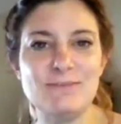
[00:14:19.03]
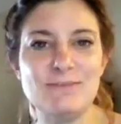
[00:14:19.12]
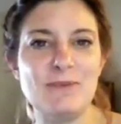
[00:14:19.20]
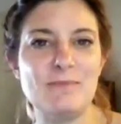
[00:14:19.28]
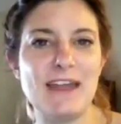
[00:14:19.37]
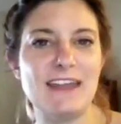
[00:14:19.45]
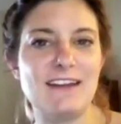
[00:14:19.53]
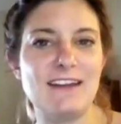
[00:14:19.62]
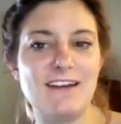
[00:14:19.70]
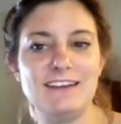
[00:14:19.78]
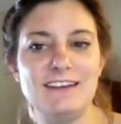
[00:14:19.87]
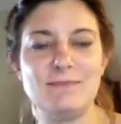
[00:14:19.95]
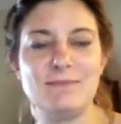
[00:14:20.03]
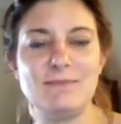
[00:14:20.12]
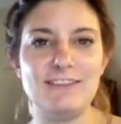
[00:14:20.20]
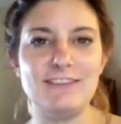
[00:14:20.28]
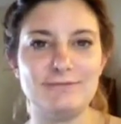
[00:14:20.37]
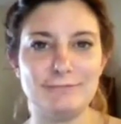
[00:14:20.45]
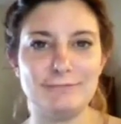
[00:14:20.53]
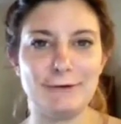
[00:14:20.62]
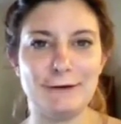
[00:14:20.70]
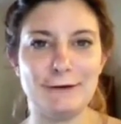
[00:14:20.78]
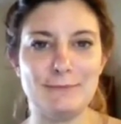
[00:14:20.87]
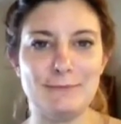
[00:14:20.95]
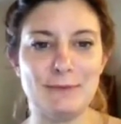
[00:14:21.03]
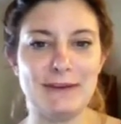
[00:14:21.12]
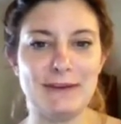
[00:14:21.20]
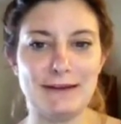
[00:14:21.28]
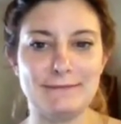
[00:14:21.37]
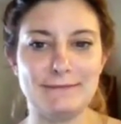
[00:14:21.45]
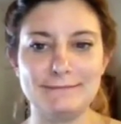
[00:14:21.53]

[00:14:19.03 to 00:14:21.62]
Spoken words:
put my email for you to put me on.